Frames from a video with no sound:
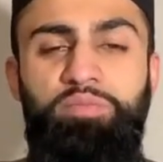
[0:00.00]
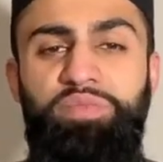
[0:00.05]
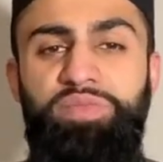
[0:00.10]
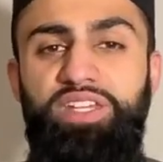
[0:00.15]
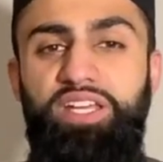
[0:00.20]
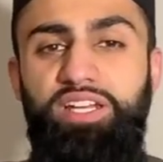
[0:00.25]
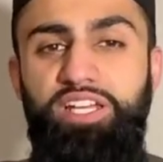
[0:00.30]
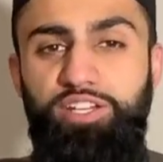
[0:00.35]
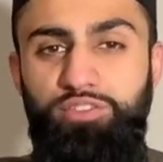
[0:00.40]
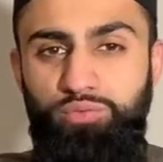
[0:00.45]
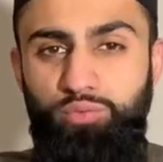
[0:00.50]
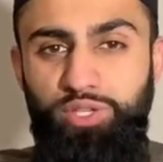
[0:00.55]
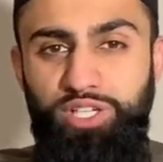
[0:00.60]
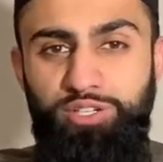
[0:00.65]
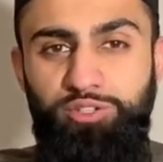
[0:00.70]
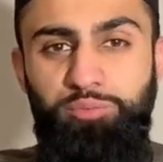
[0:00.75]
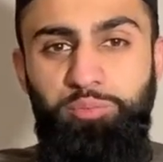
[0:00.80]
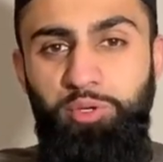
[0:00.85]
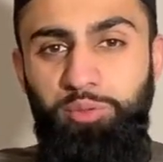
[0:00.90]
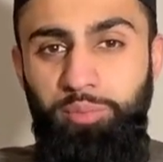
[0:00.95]
That if we
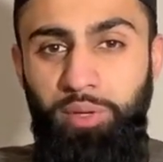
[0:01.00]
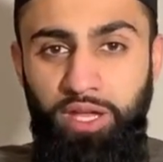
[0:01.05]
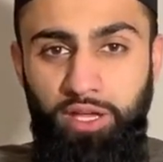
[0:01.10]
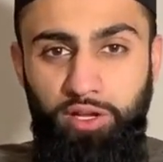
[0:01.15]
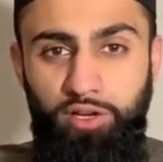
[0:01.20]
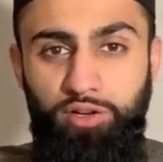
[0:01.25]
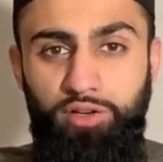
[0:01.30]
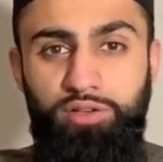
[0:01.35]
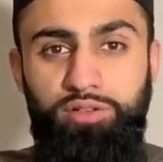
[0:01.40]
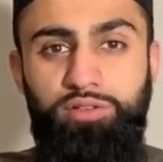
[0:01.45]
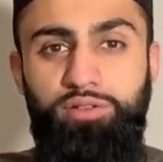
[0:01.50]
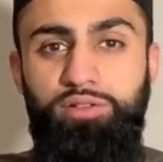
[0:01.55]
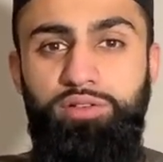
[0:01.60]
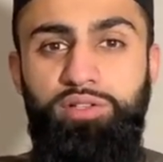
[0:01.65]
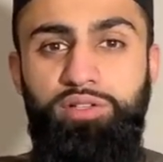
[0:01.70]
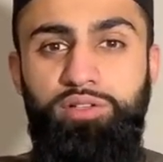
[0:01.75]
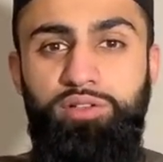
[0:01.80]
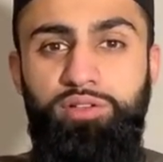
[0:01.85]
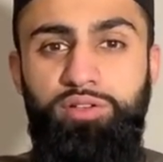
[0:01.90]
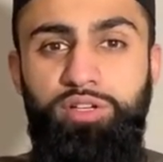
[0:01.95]
could prepare
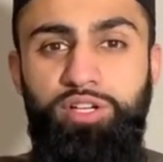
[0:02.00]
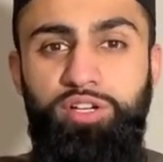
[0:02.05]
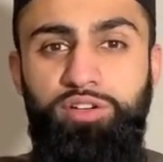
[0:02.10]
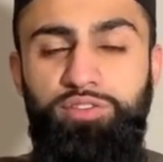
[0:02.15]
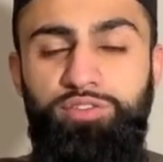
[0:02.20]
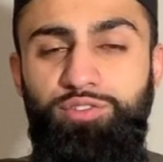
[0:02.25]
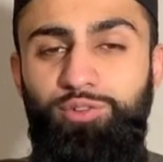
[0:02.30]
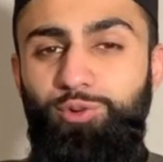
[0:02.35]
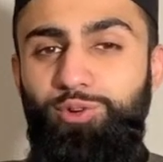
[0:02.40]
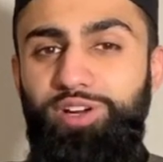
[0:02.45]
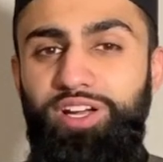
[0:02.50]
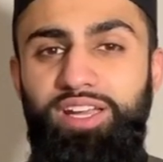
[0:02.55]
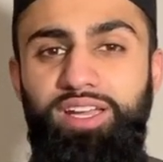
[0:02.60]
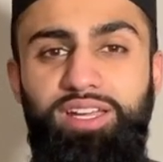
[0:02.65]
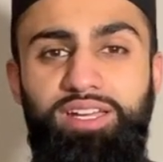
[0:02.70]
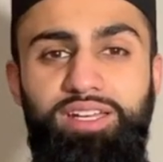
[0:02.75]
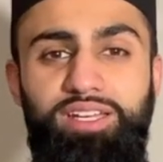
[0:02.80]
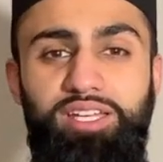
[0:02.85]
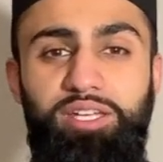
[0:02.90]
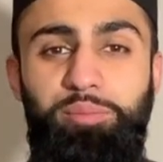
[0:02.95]
for
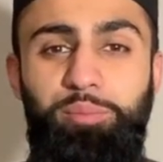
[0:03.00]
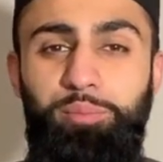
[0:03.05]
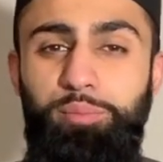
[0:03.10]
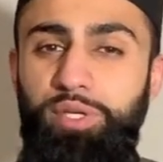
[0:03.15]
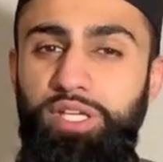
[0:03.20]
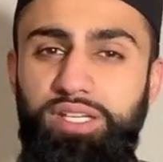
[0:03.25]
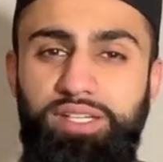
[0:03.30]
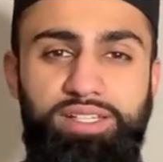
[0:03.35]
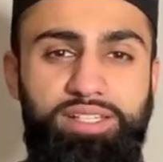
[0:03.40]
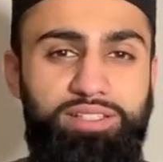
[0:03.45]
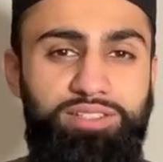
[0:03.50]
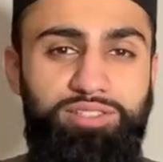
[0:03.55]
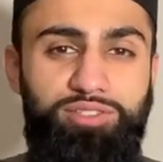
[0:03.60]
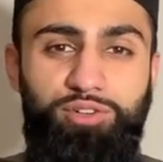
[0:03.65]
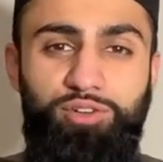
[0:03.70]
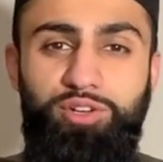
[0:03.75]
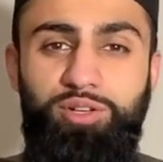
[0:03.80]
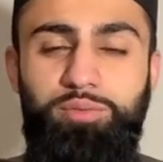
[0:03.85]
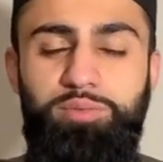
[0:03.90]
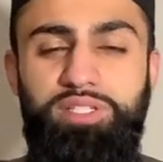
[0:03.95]
an immediate
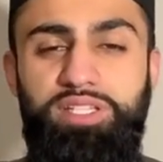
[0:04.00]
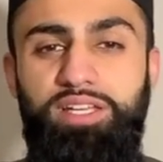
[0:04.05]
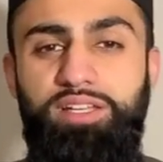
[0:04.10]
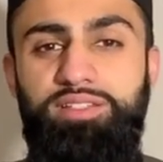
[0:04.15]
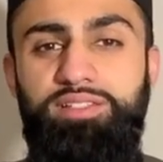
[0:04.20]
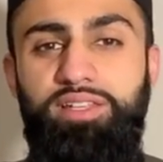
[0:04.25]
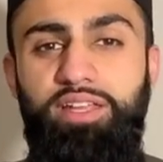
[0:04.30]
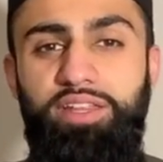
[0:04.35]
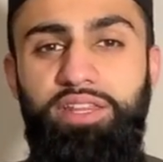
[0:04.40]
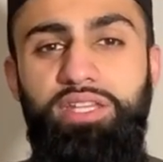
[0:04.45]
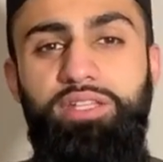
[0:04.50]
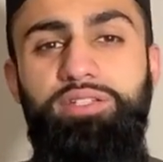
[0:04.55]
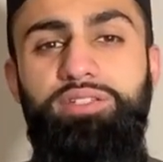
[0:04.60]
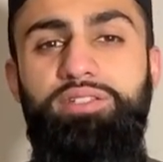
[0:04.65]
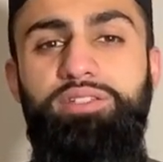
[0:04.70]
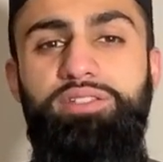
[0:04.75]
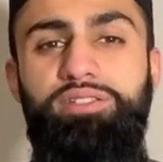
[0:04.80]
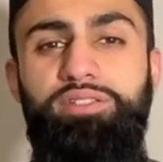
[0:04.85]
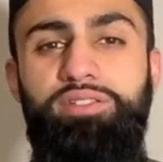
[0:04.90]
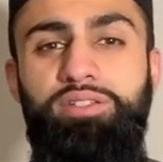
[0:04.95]
circumstance like
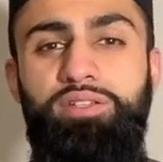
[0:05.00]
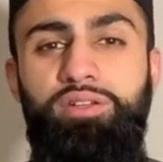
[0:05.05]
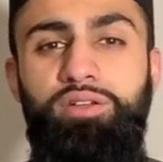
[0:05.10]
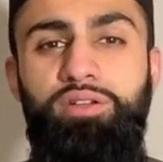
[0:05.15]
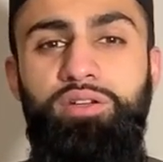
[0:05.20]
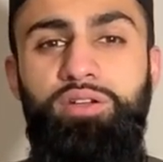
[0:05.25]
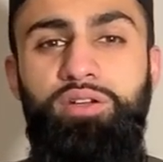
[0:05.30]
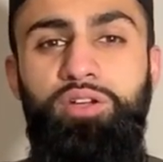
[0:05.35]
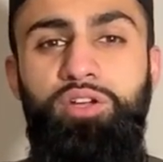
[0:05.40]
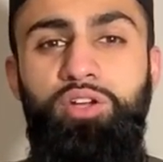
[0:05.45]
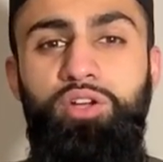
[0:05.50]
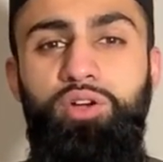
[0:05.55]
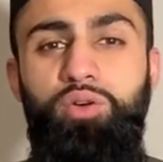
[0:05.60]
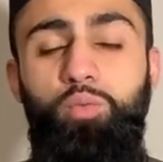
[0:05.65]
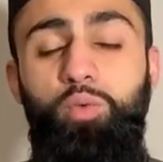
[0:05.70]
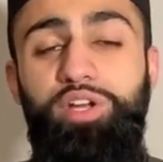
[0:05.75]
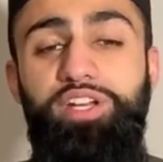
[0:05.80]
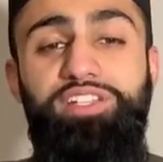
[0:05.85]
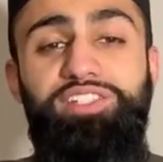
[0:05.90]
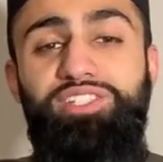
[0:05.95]
this,
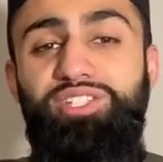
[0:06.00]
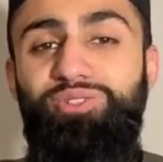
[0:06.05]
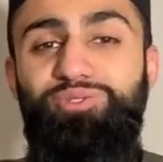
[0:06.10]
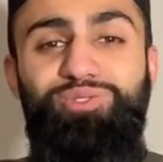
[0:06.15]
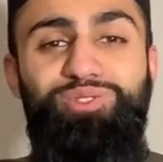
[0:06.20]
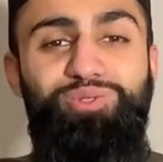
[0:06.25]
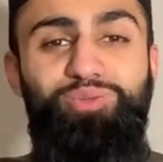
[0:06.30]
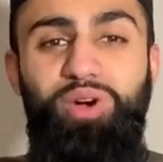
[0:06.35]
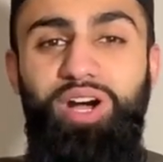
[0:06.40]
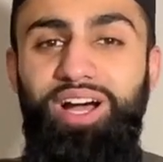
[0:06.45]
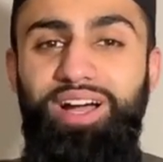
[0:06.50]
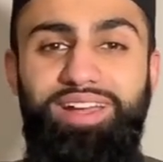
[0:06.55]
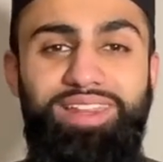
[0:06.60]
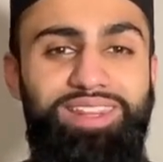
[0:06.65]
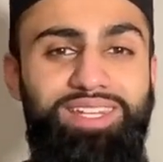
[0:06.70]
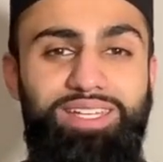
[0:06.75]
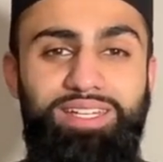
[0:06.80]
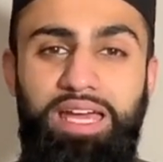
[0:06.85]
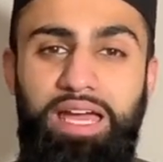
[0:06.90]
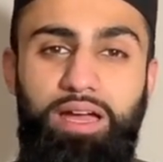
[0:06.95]
what excuse do I
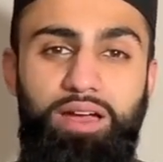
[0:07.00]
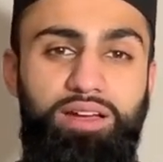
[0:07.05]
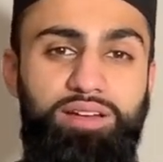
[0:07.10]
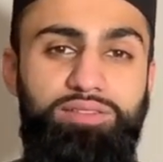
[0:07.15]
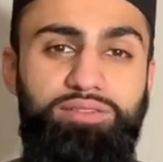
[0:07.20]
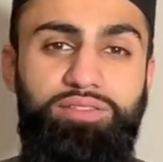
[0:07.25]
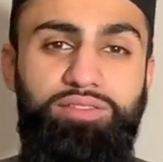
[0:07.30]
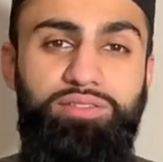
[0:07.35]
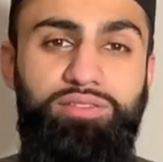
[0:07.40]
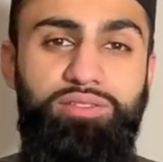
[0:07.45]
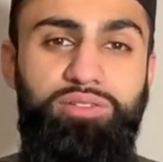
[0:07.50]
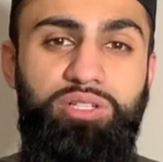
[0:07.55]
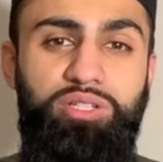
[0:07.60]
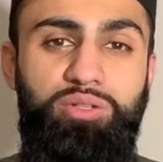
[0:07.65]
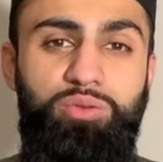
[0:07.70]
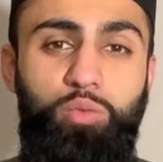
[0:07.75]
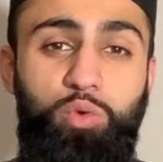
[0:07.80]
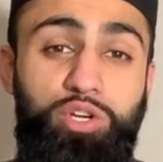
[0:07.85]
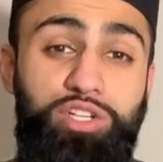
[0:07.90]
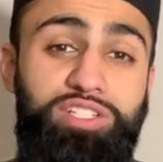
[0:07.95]
then have?
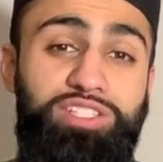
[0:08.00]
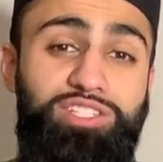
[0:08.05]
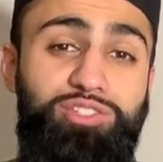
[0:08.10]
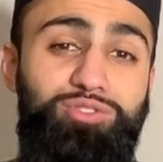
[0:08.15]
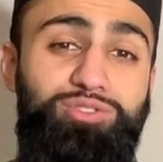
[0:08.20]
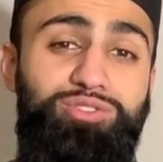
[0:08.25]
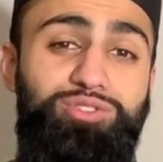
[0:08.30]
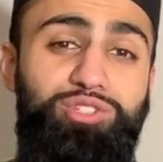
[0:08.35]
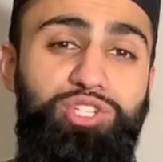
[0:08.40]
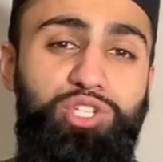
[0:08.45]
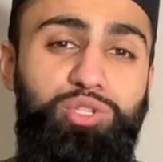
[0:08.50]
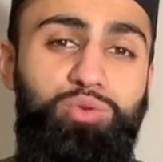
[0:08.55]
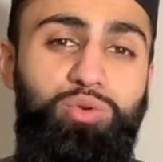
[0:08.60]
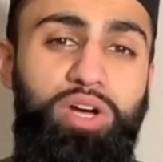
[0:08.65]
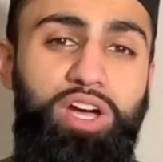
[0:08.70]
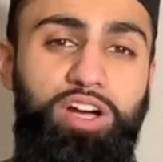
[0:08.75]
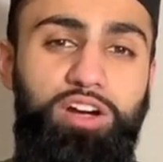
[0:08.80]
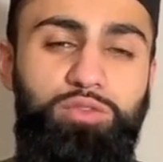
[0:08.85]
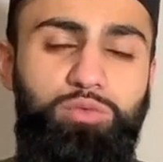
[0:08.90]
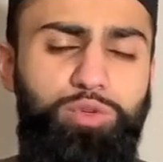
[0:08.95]
What excuse do you have?